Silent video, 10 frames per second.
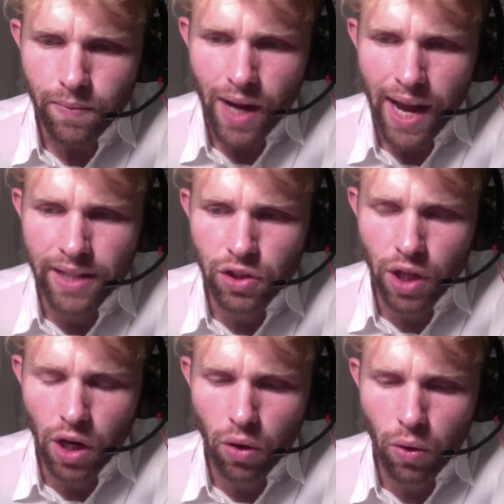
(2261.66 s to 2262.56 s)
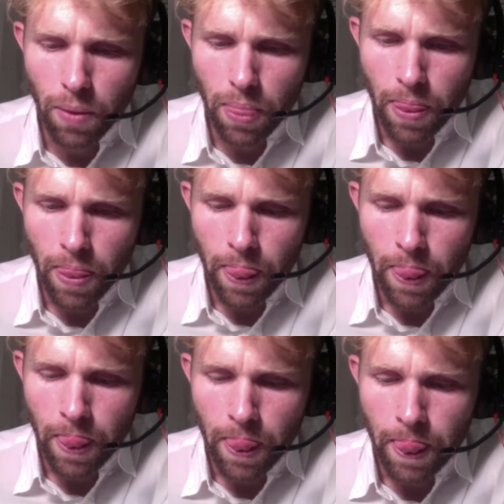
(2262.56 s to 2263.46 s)
And so
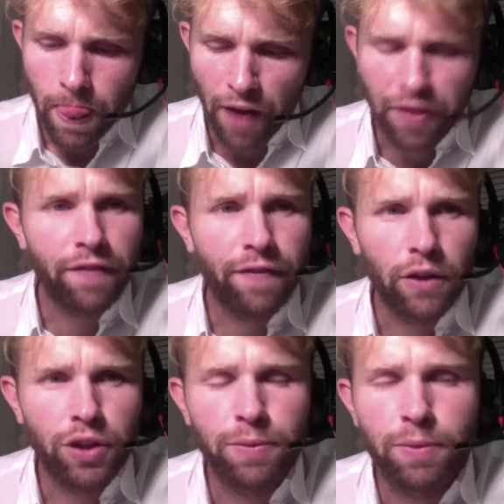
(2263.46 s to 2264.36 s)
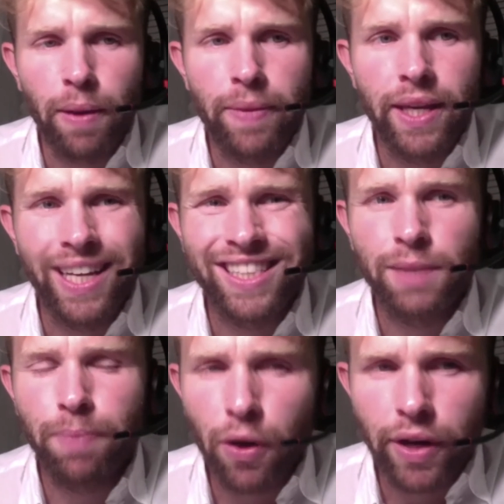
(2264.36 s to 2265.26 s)
I think fellowships may be
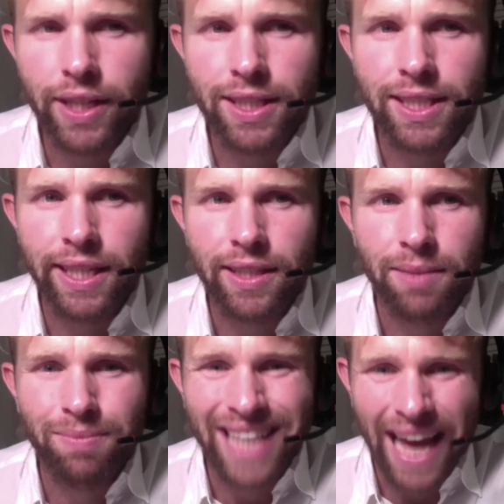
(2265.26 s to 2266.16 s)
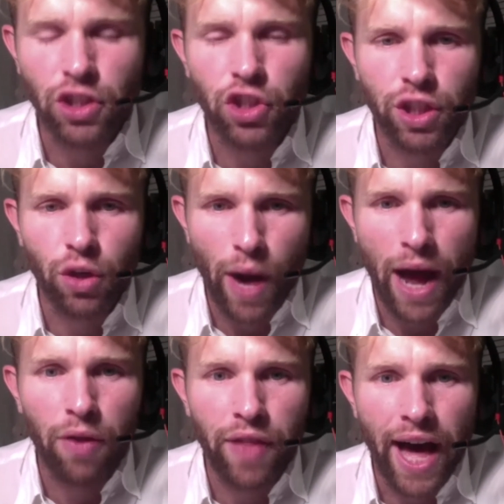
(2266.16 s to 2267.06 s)
experiencing some tension
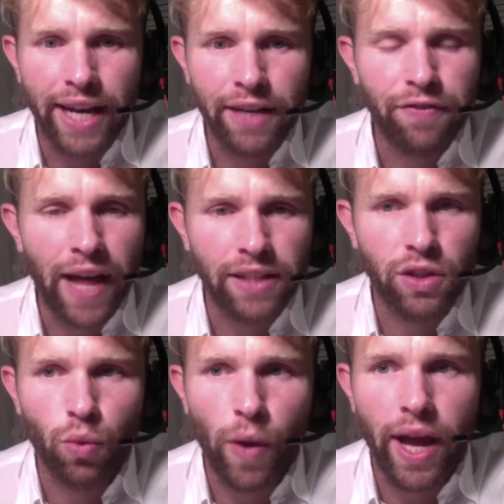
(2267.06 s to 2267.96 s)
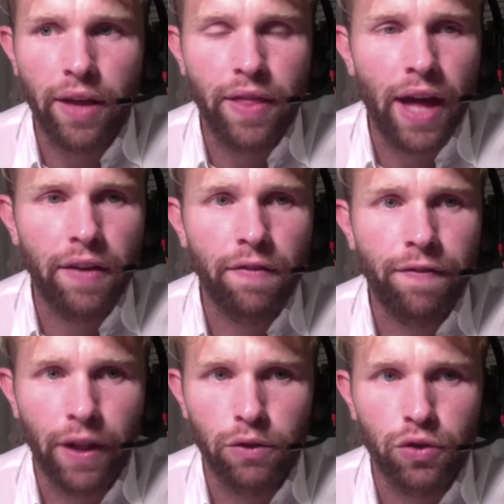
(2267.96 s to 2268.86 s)
around that, if that's the way that
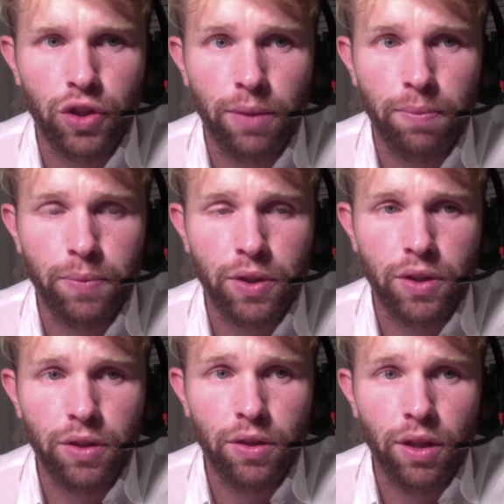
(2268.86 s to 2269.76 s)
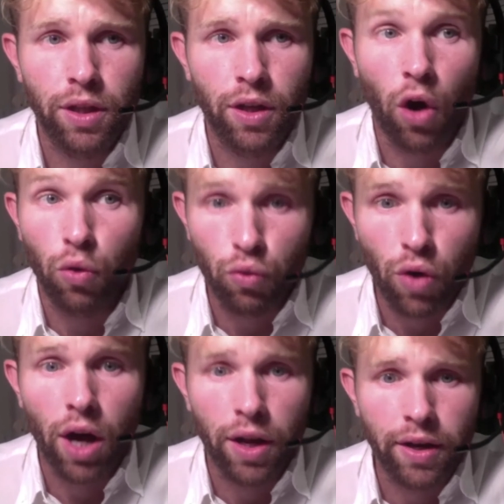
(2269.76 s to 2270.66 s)
fellowships are
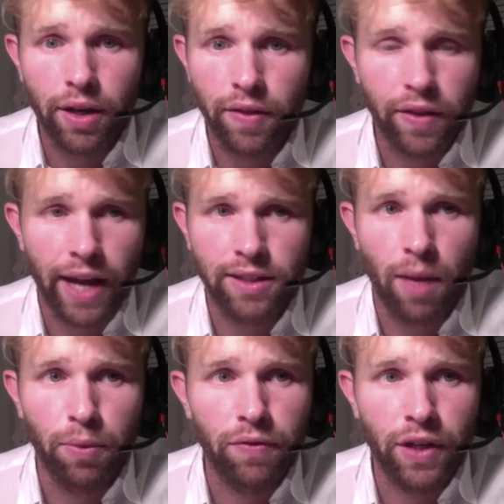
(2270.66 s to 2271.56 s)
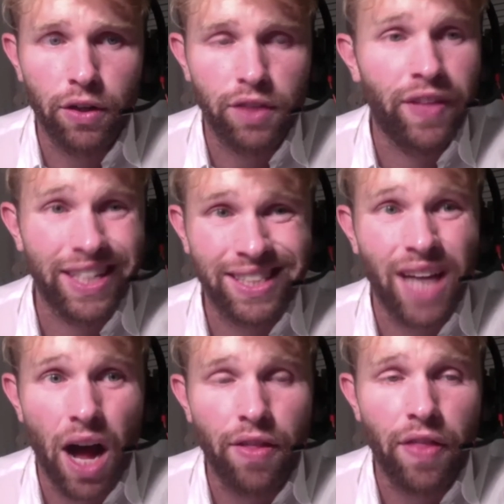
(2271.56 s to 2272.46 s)
run in the next couple of years, if they
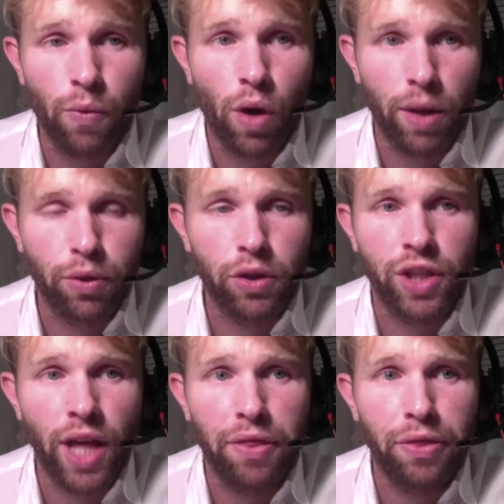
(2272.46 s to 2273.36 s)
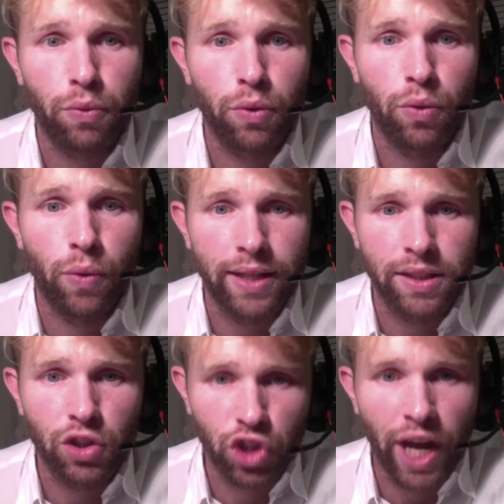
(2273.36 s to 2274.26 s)
decide that they want to push that through as
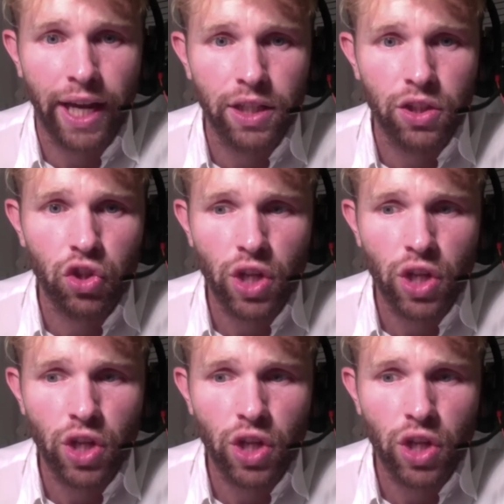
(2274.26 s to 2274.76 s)
a change.